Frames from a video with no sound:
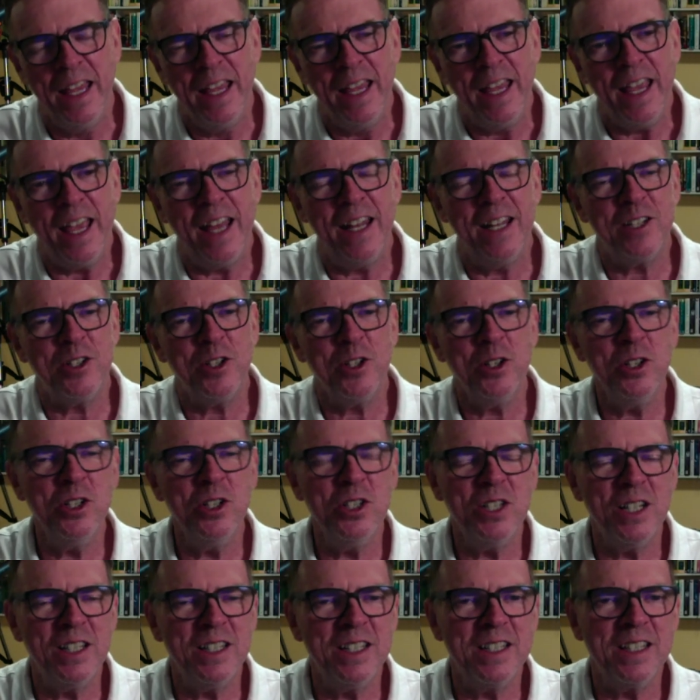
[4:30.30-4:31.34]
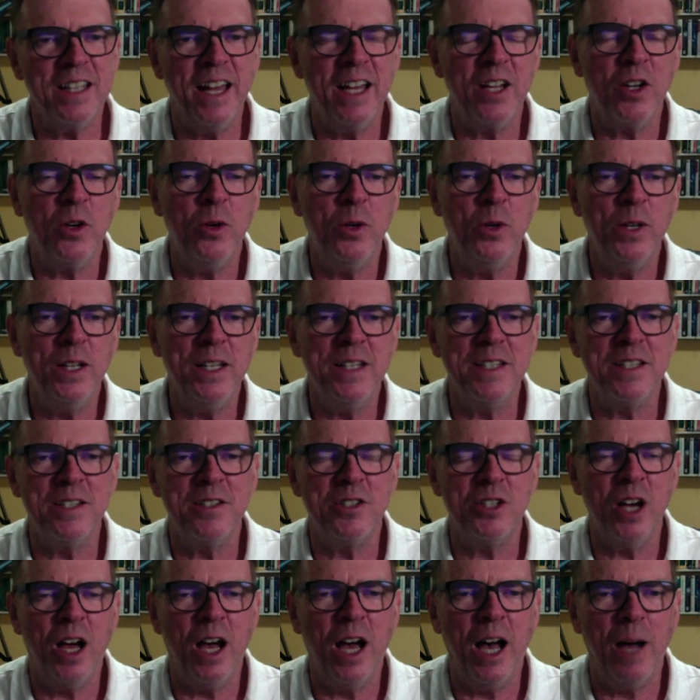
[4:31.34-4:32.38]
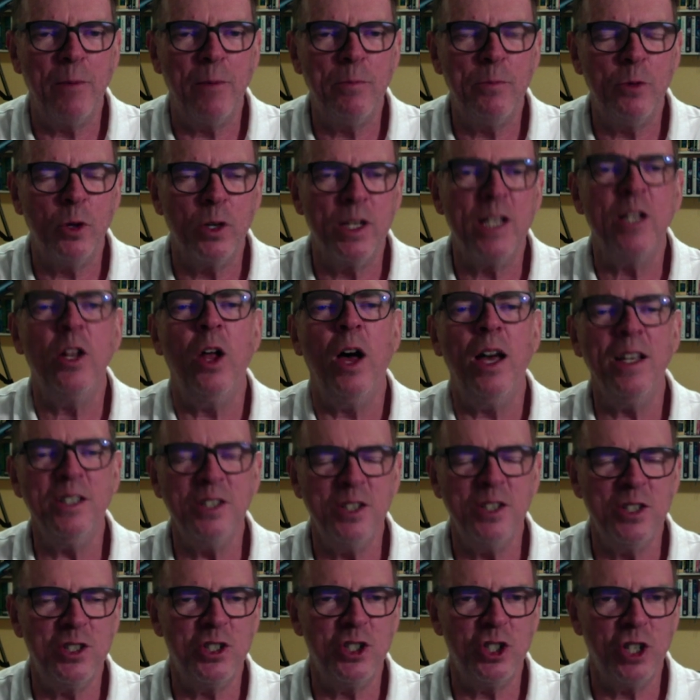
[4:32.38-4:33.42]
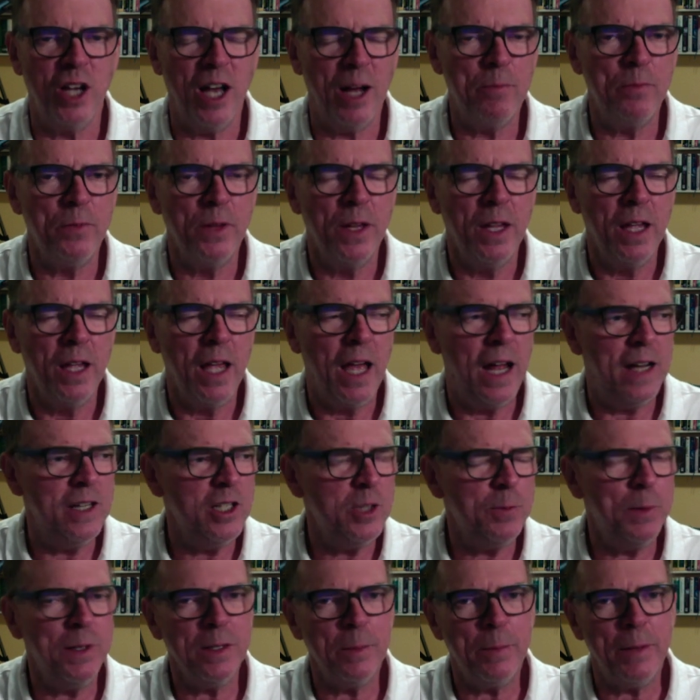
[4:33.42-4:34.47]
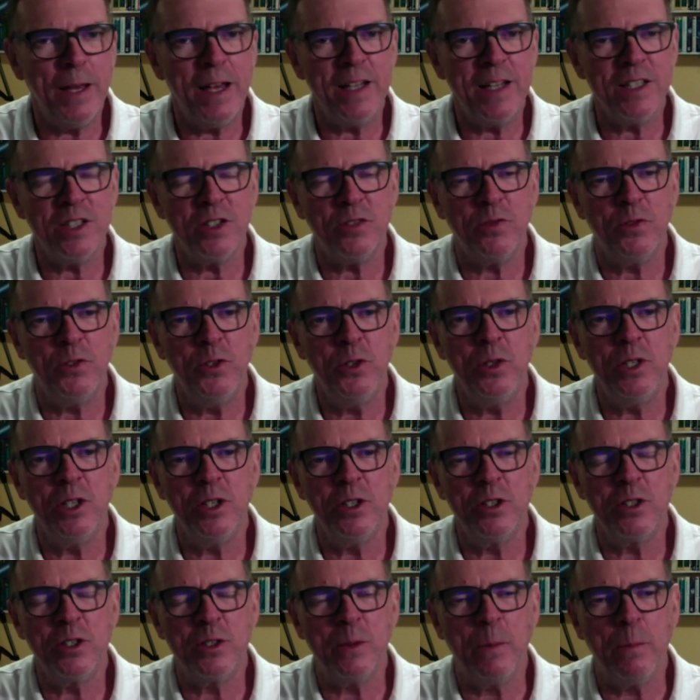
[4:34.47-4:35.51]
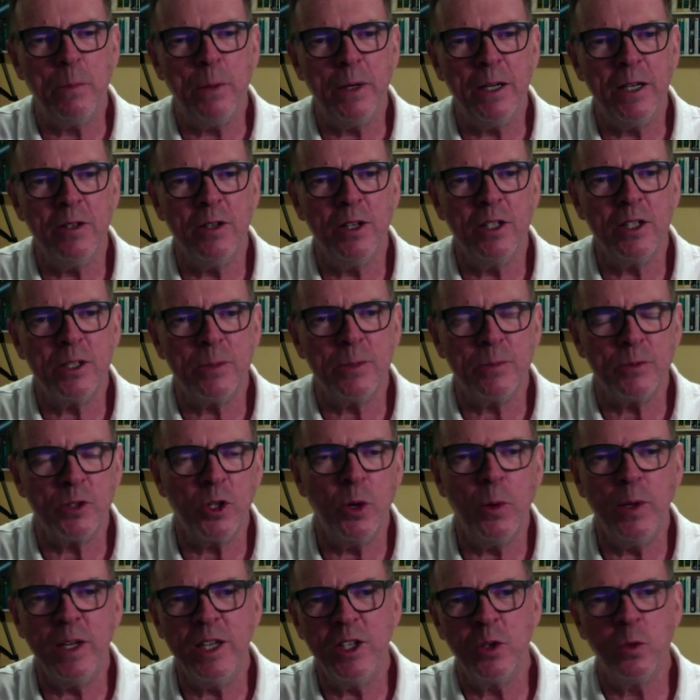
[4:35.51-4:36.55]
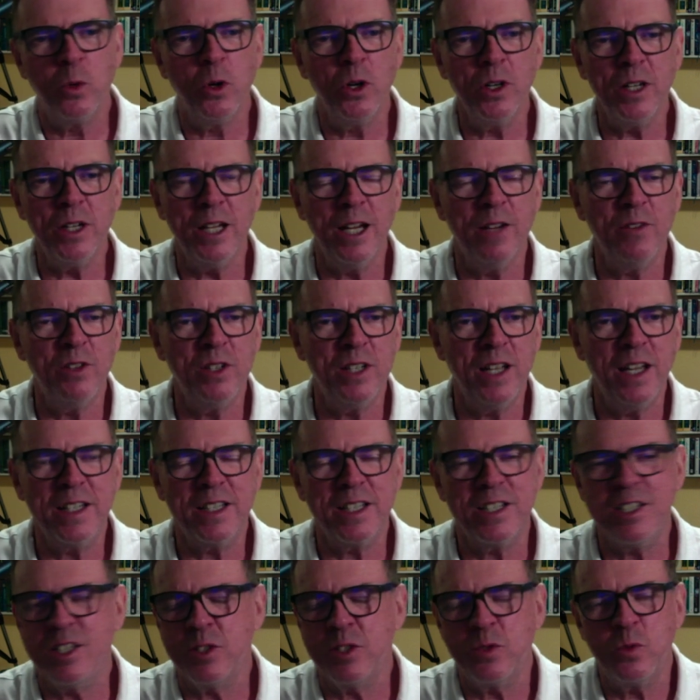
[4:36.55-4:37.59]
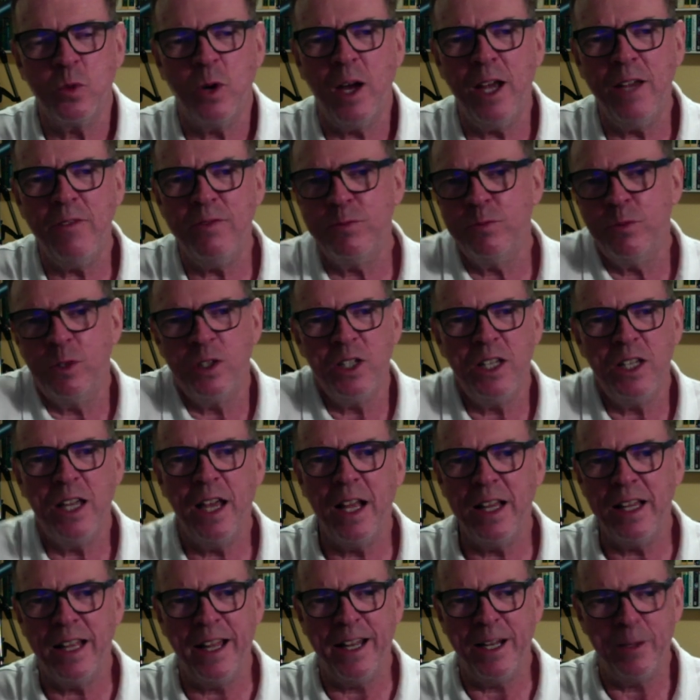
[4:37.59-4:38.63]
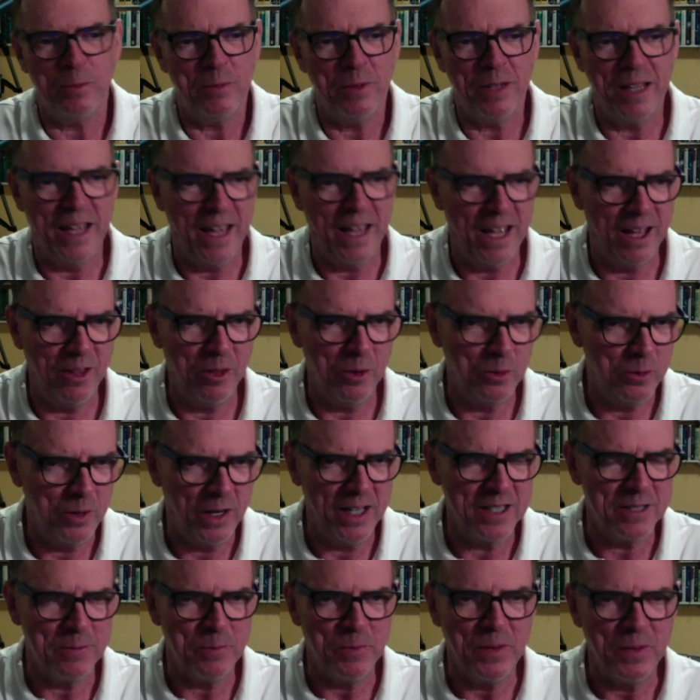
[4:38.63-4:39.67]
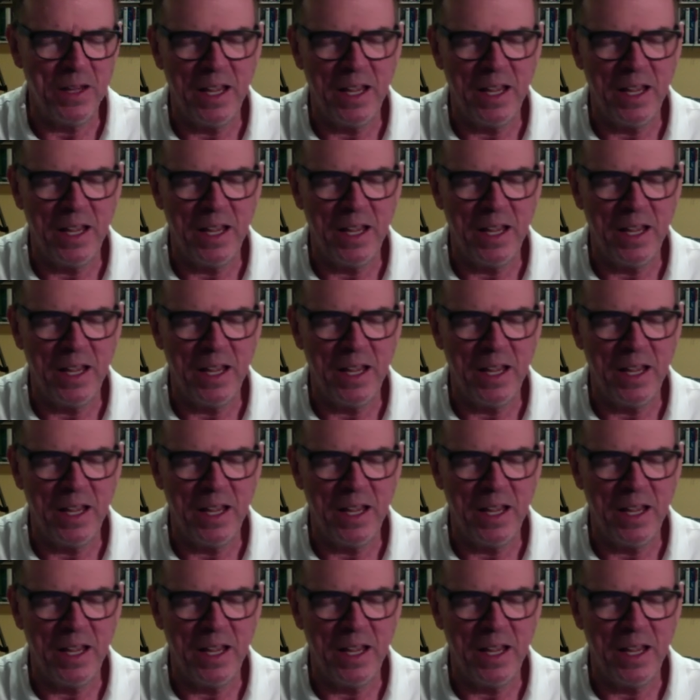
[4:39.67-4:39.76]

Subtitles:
And it turns out this guy quit his job, or he lost his job, and he spent the past few years in Paris going into work every day because his wife would yell at him otherwise.